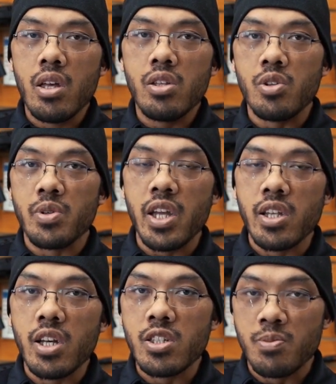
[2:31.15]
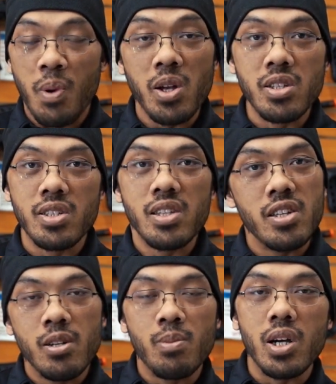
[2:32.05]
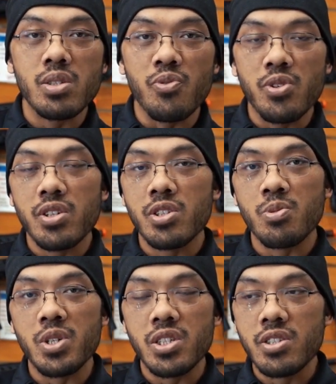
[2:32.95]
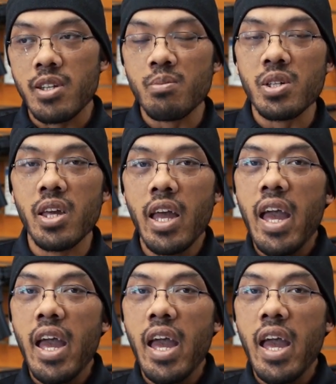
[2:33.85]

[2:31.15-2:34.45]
you create a spark inside the gearbox for their switch assembly,